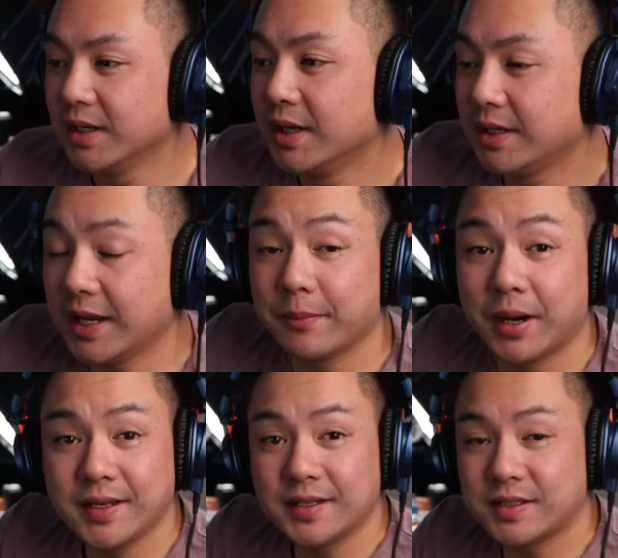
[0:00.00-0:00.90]
Yeah,
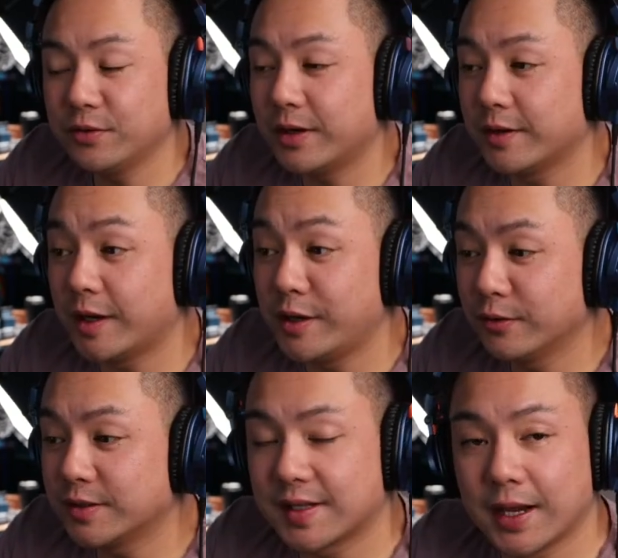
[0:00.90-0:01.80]
mine did too. I, I
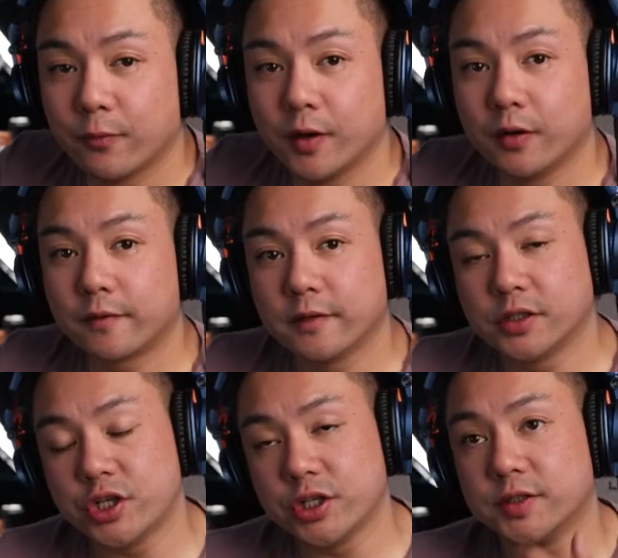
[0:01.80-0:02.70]
noticed that. I went over the
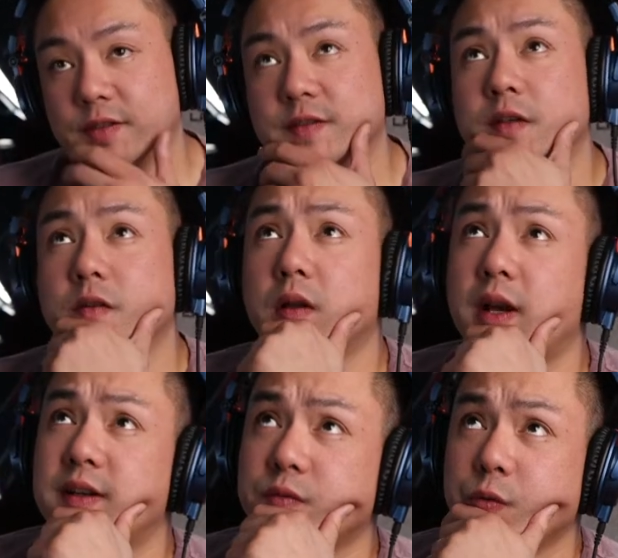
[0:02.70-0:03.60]
shills
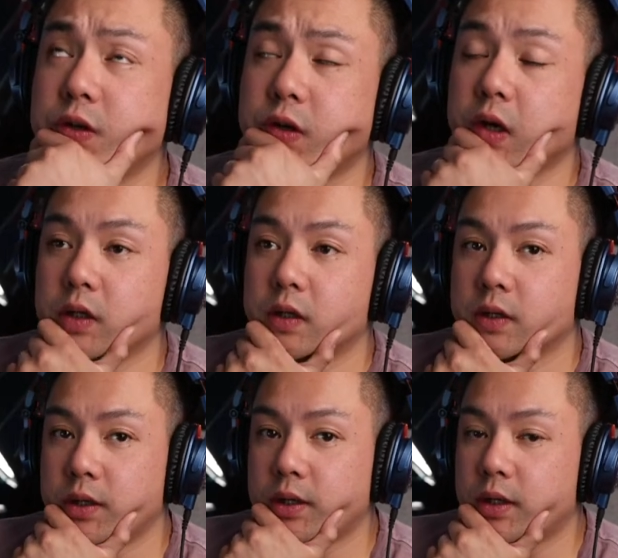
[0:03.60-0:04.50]
last weekend,
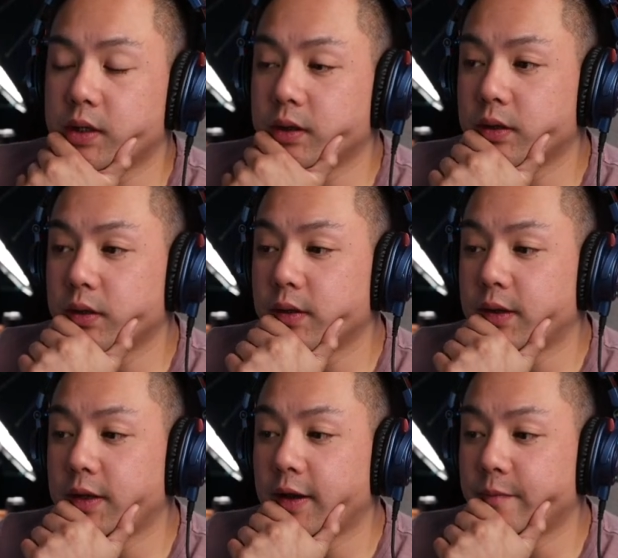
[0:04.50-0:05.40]
and they
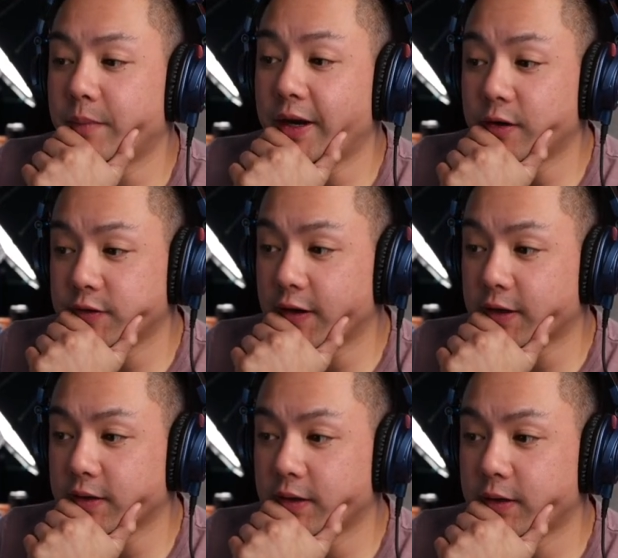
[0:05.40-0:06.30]
have Microtech
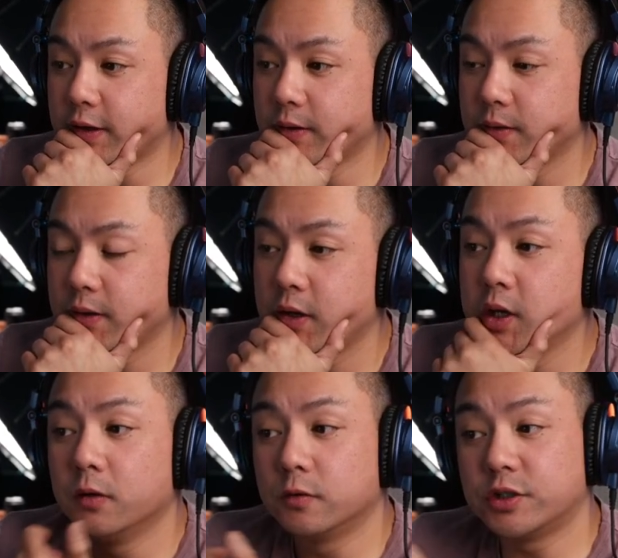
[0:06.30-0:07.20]
in there now,
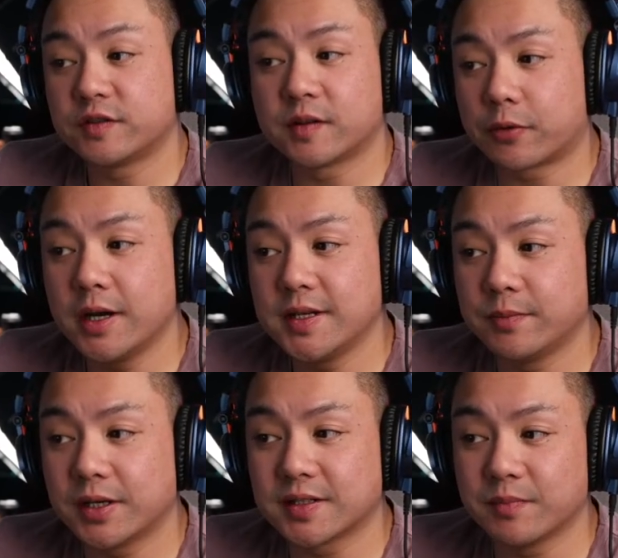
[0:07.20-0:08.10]
which is surprising
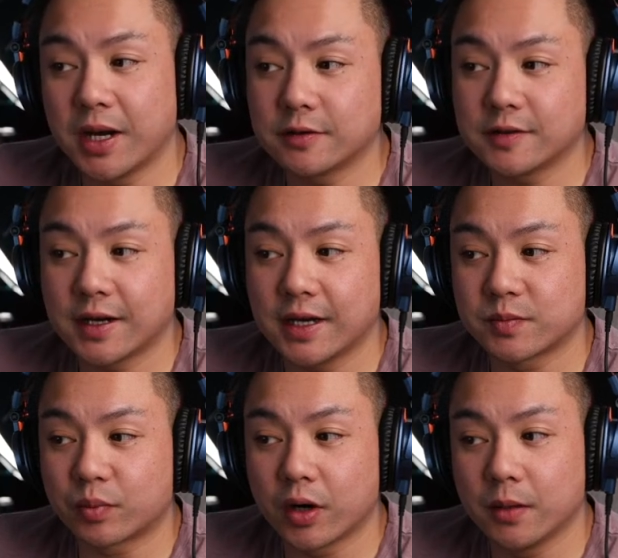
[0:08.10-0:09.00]
because Microtech has
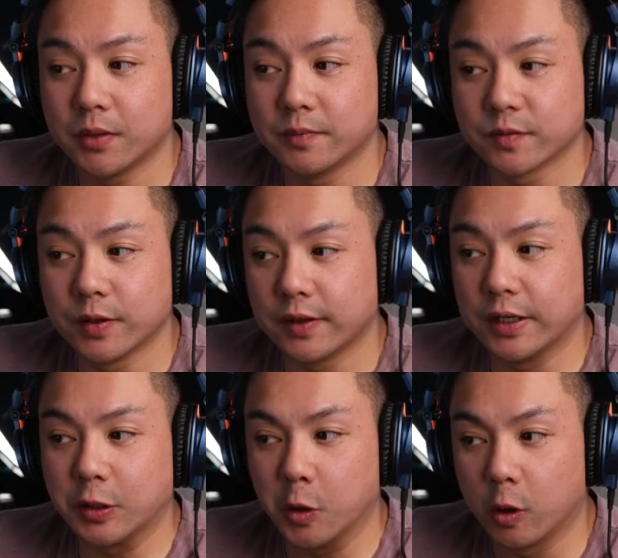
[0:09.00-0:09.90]
problems with
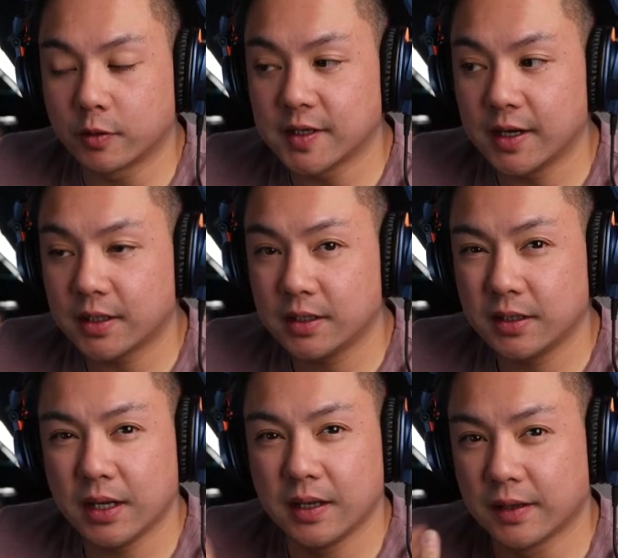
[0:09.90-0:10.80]
like Cobra Tech
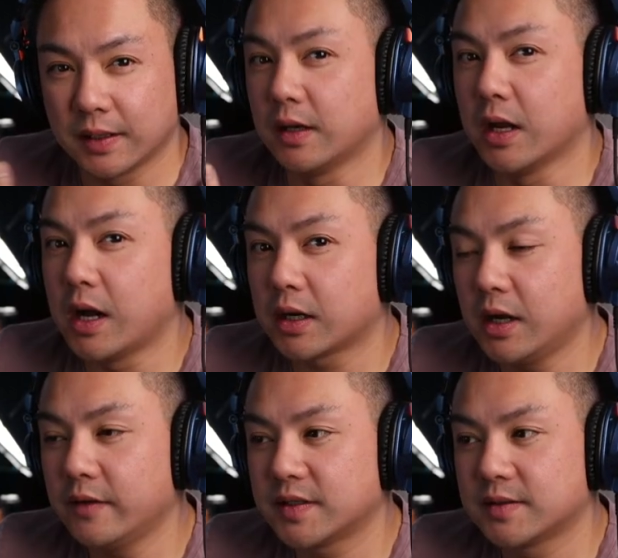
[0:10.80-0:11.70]
and like the
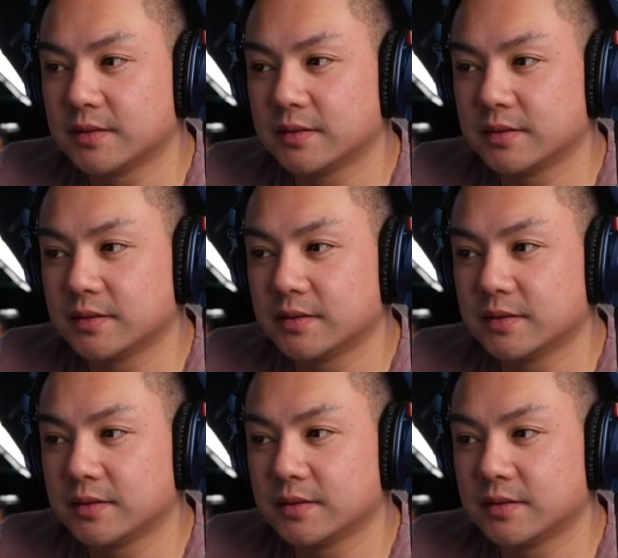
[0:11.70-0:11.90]
knockoffs.